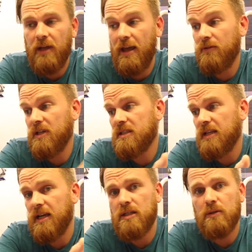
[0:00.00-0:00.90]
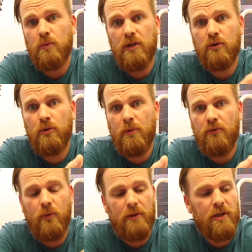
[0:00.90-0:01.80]
having sex with a group of
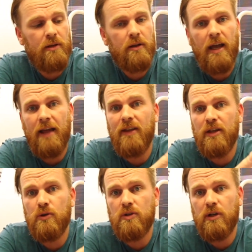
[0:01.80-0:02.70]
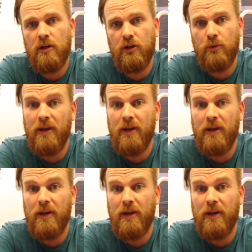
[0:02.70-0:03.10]
women and they use a condom.